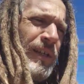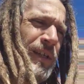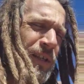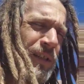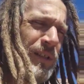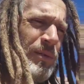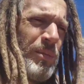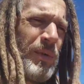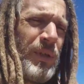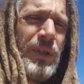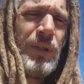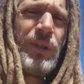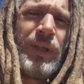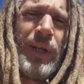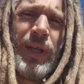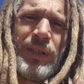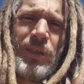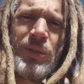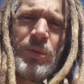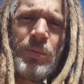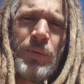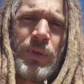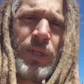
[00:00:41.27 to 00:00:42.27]
I spent the
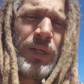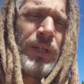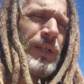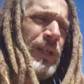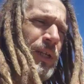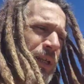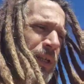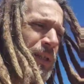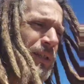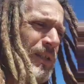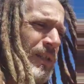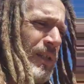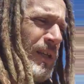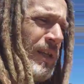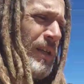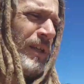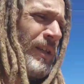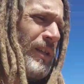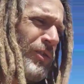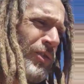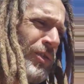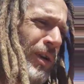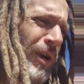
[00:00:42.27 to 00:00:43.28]
last 20 days
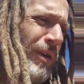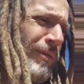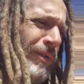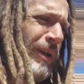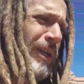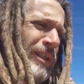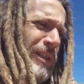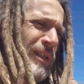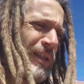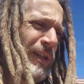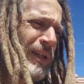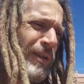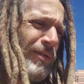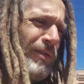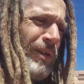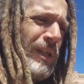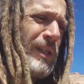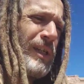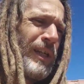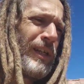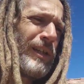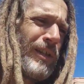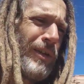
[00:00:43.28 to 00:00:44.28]
dry fasting every
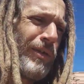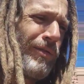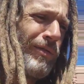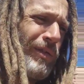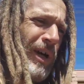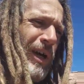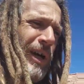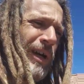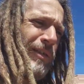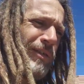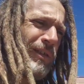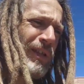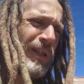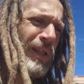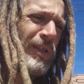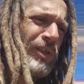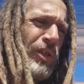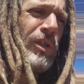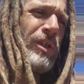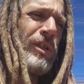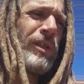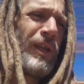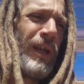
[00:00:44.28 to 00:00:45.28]
day till 5 and then
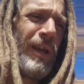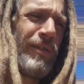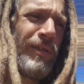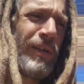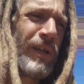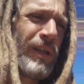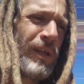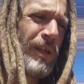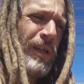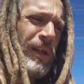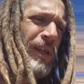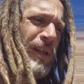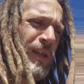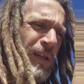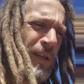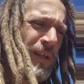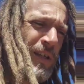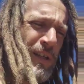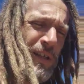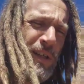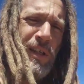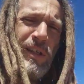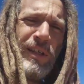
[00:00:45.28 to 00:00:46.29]
just having
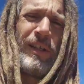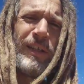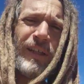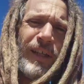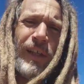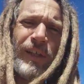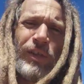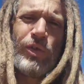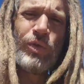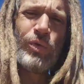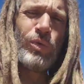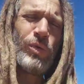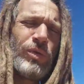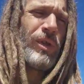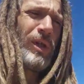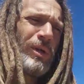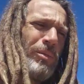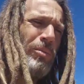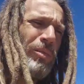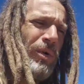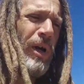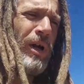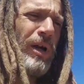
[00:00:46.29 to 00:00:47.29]
like juice
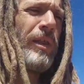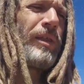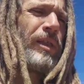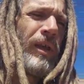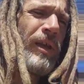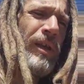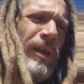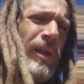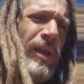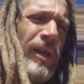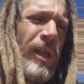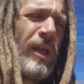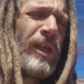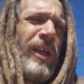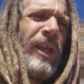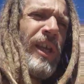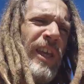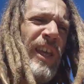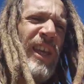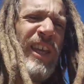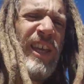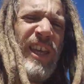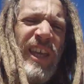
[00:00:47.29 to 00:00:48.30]
and broth
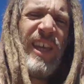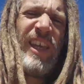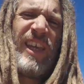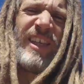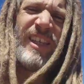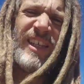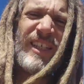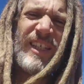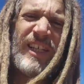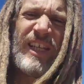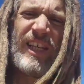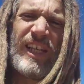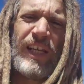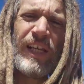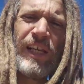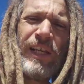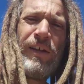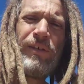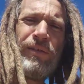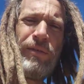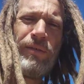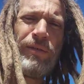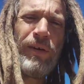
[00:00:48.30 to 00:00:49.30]
and tea
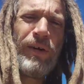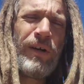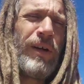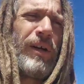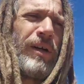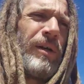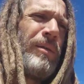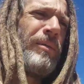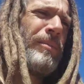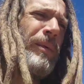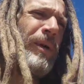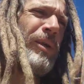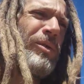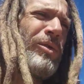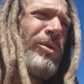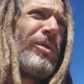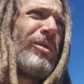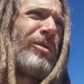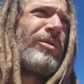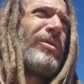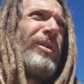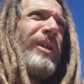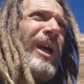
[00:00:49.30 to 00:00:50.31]
for about two
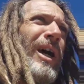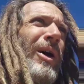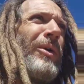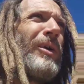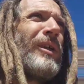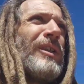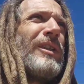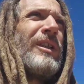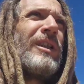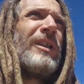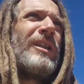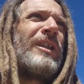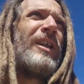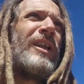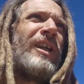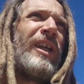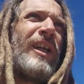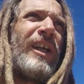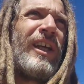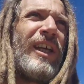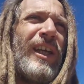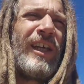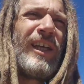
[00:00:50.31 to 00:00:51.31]
or three hours
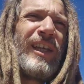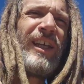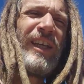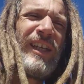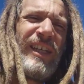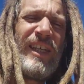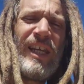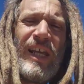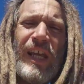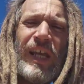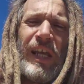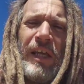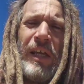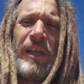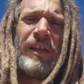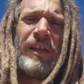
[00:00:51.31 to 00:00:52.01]
a day.